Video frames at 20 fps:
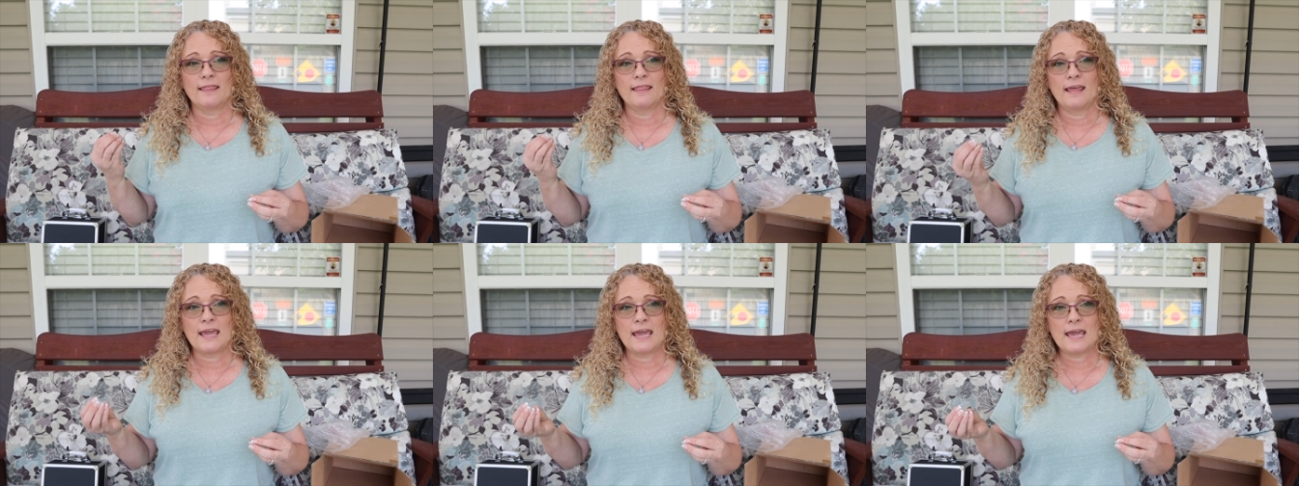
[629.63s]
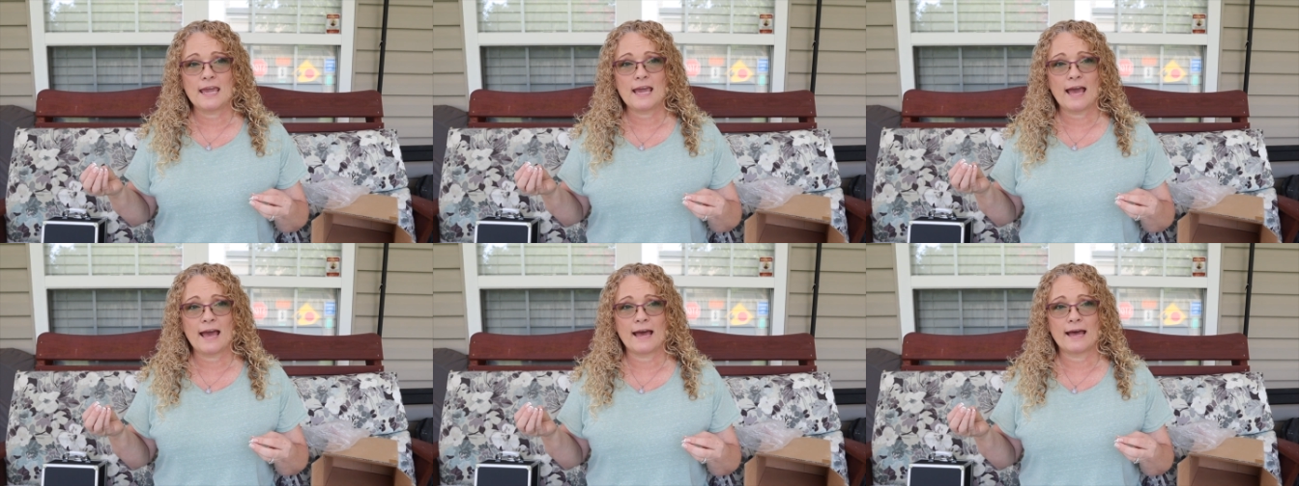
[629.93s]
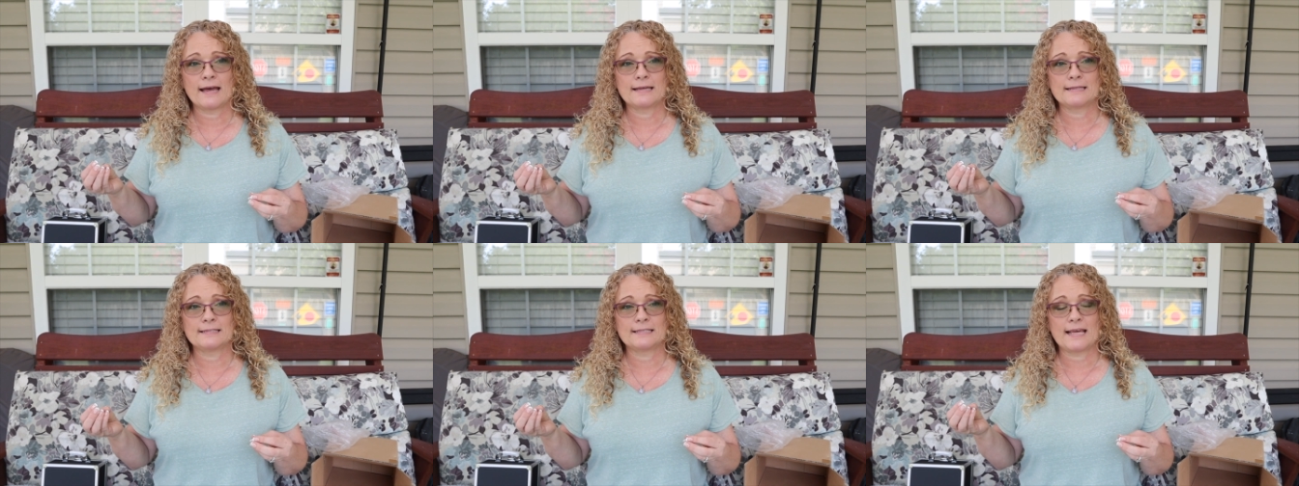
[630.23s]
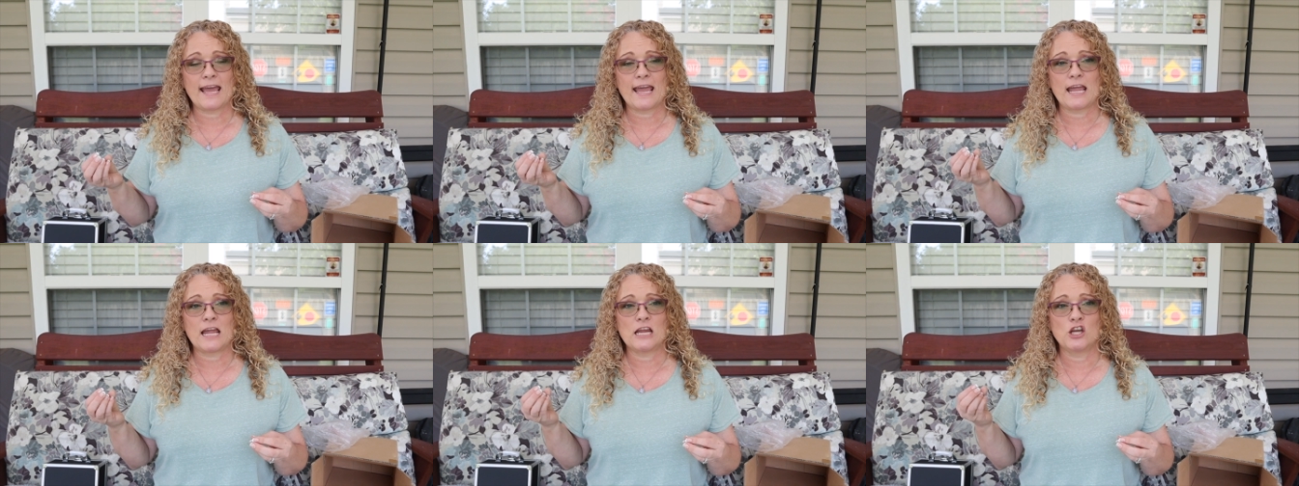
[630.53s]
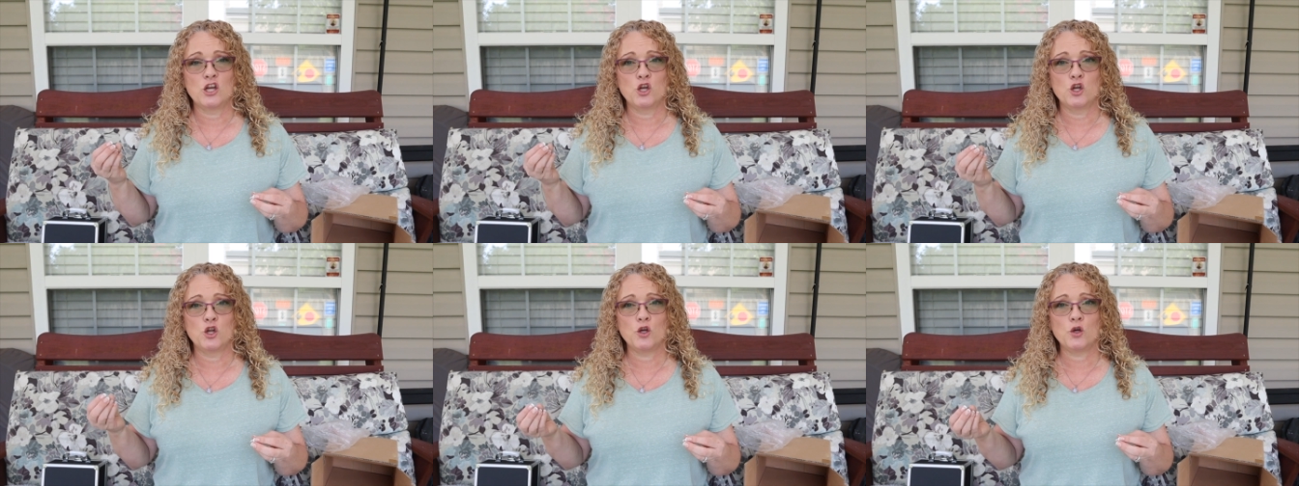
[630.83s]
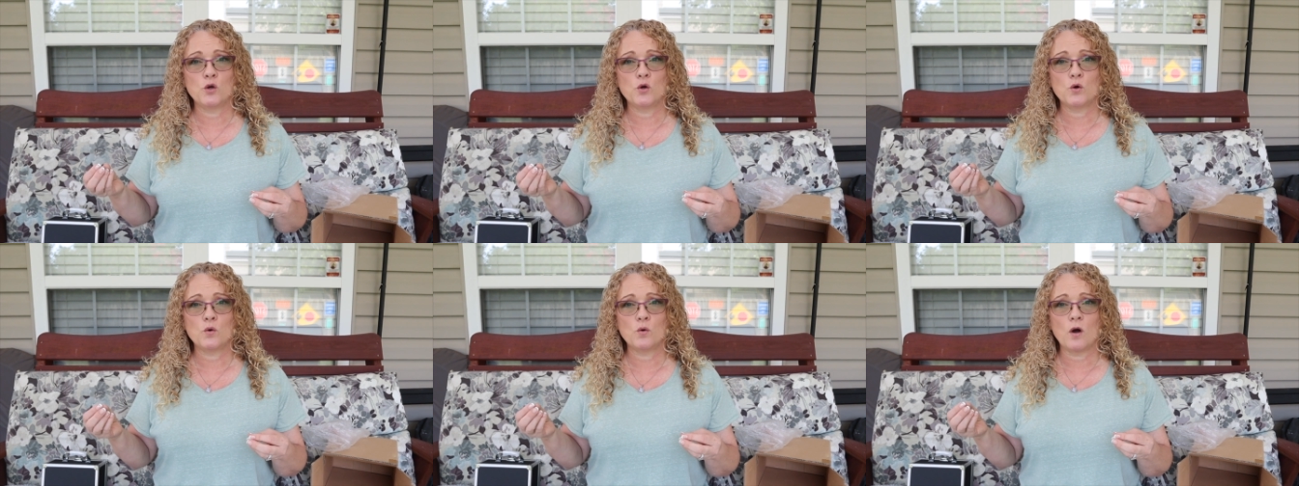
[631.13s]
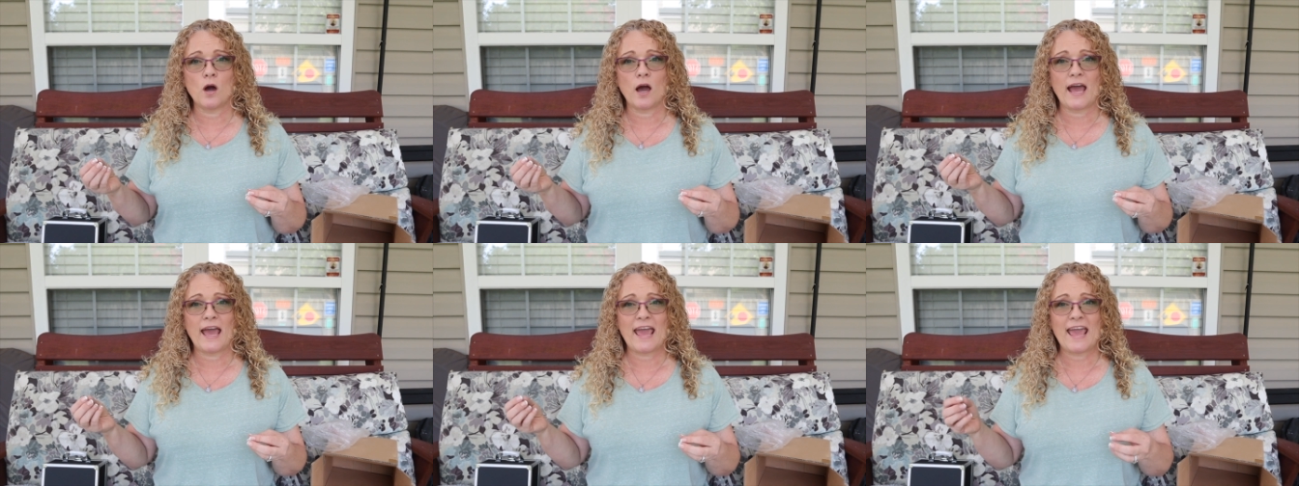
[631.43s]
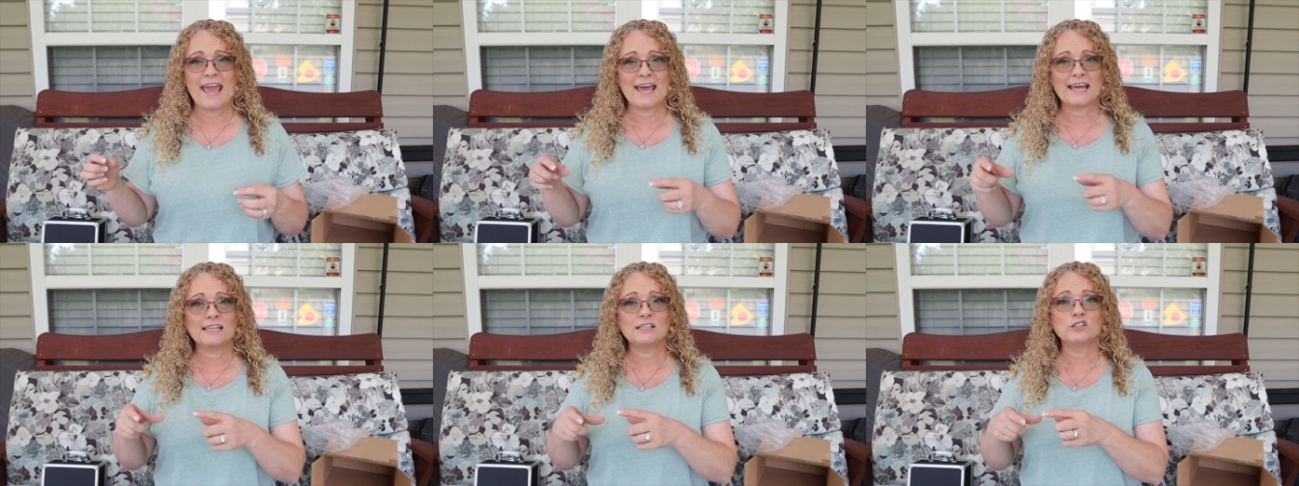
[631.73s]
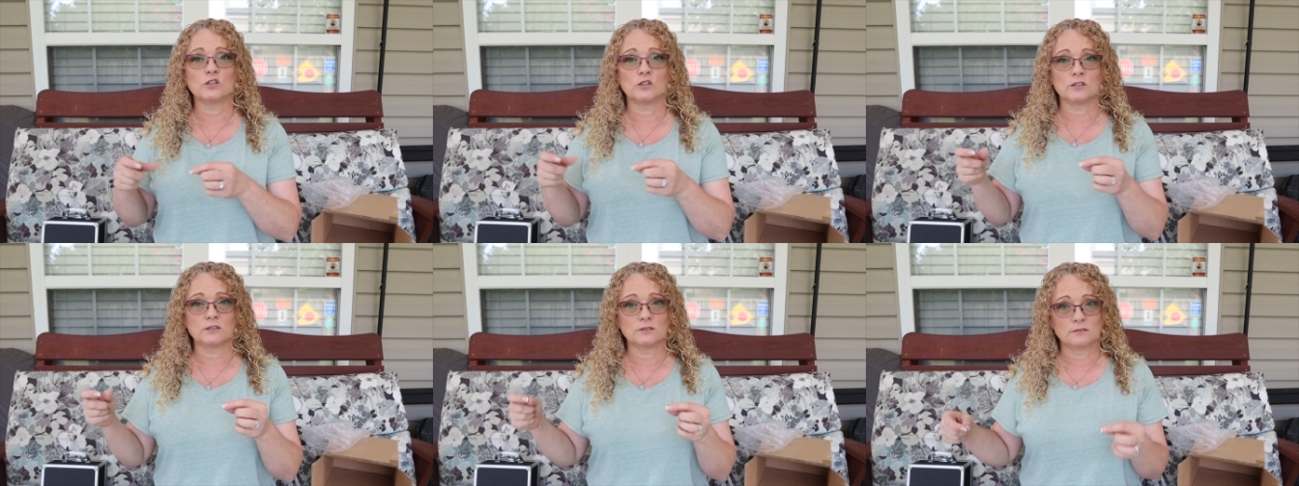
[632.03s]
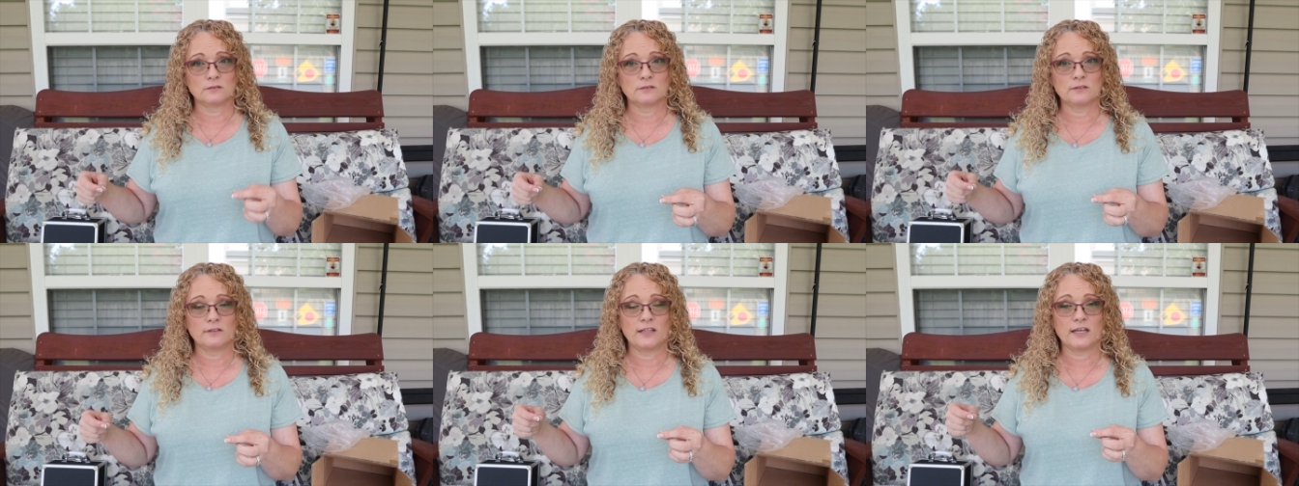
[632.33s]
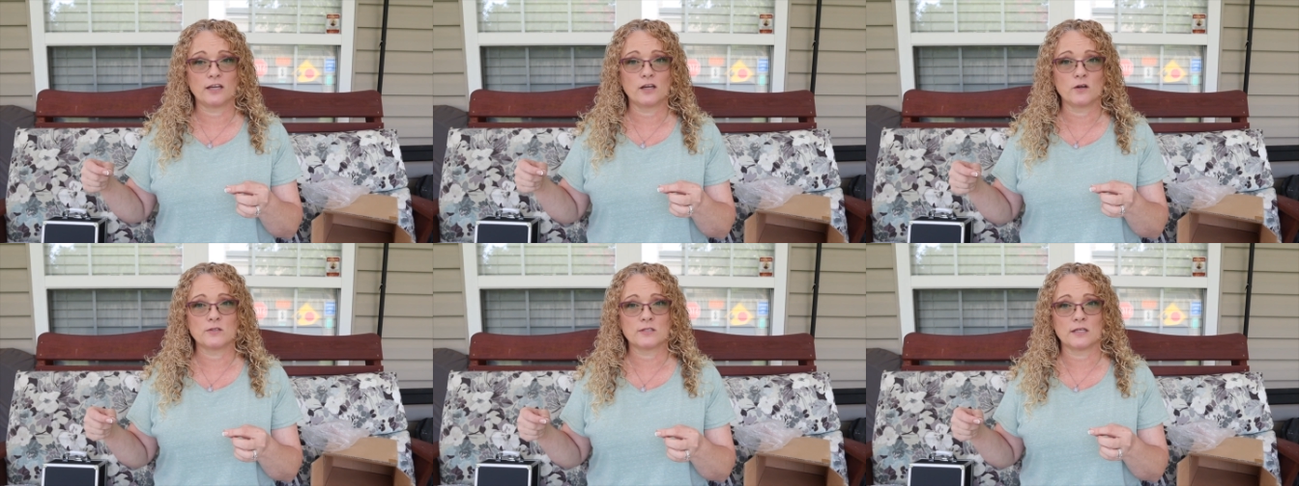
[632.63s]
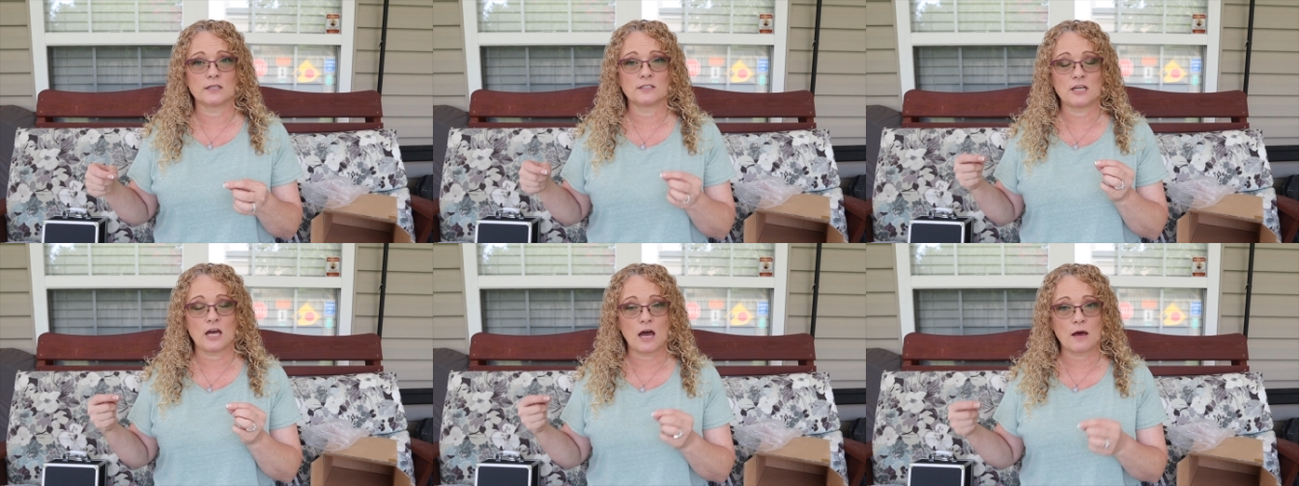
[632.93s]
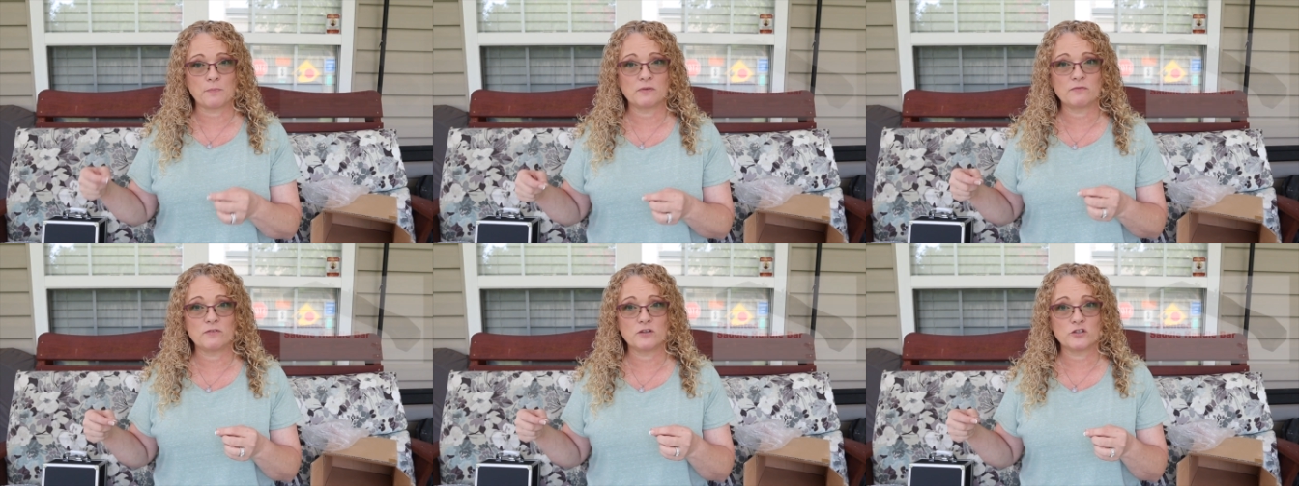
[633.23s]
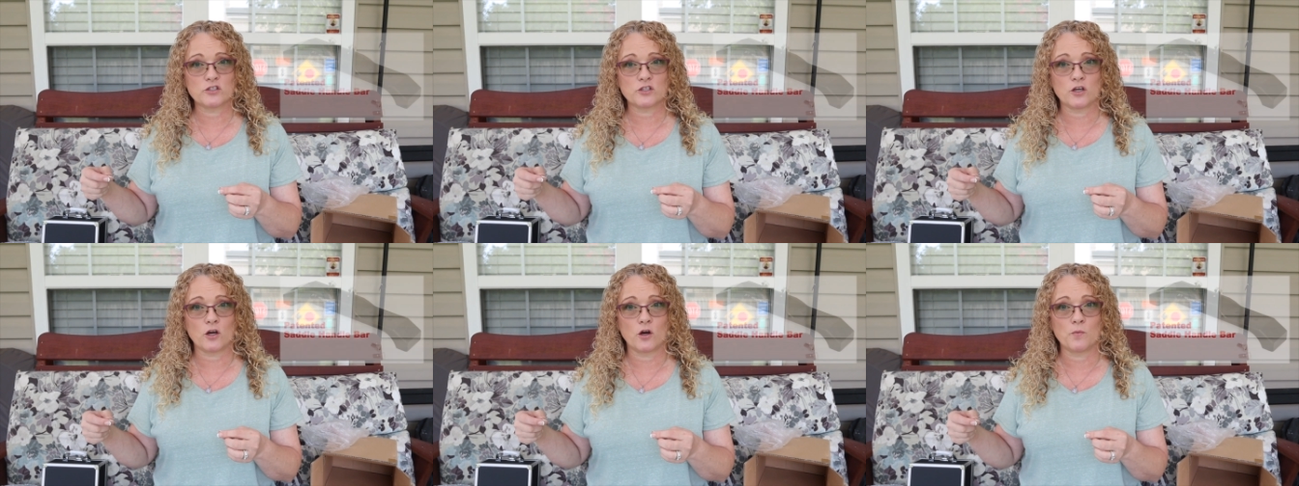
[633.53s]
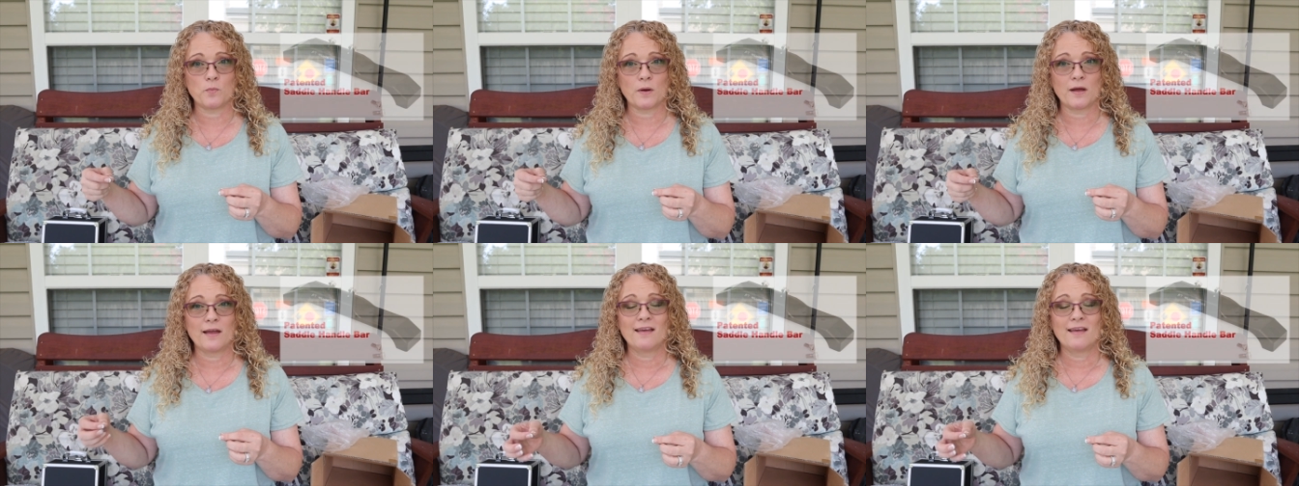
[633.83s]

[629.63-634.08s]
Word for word: He has a new handle that goes on top of your scope